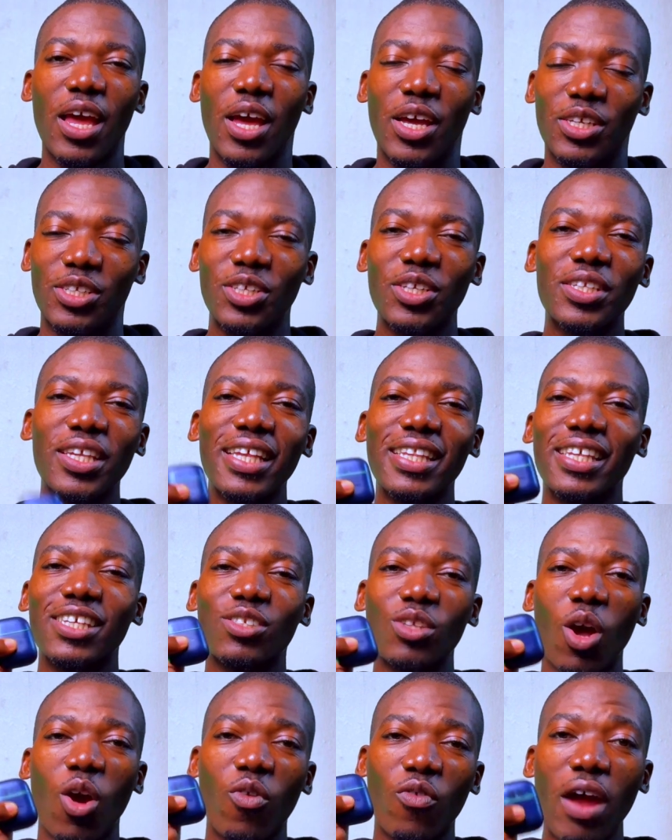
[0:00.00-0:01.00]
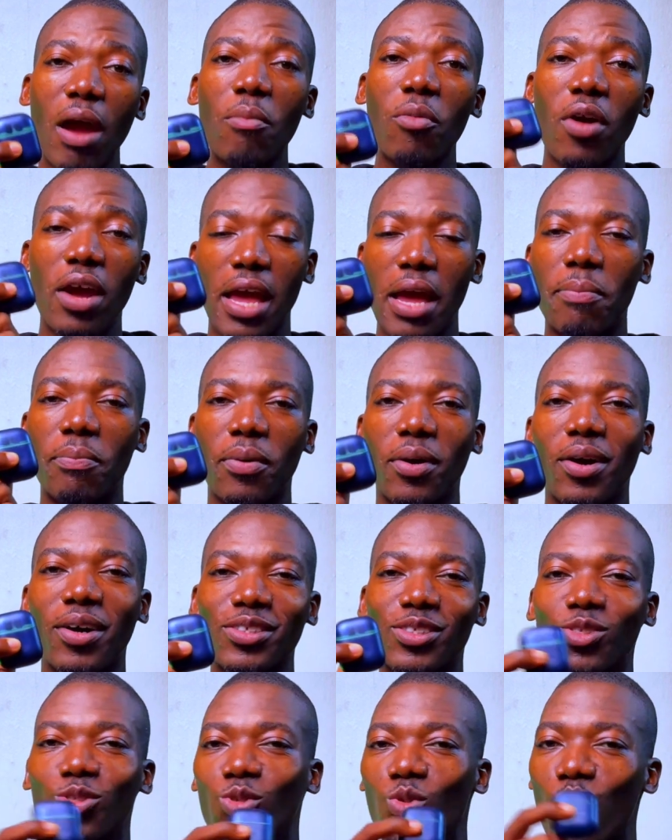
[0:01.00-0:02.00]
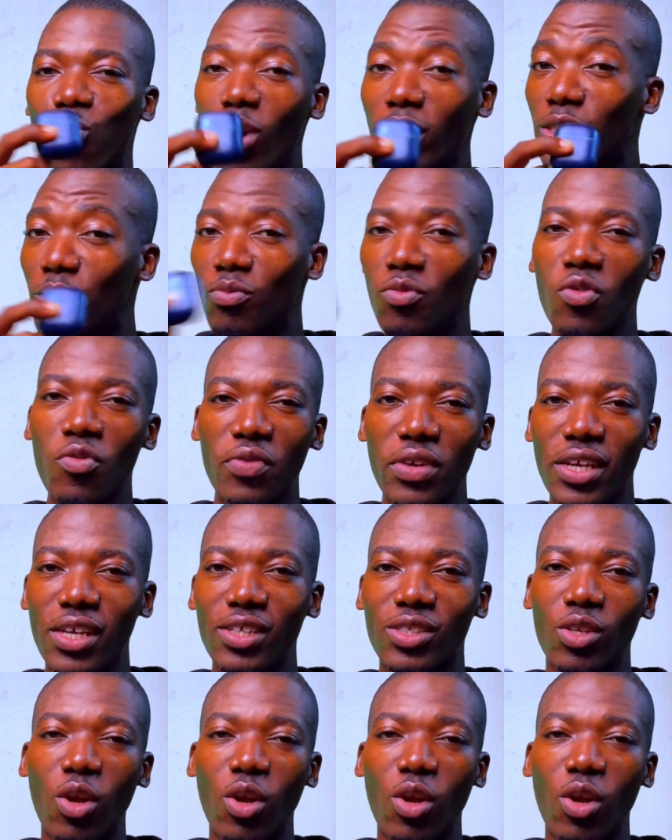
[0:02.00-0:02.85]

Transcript: Using these Oraimo earbuds to watch movies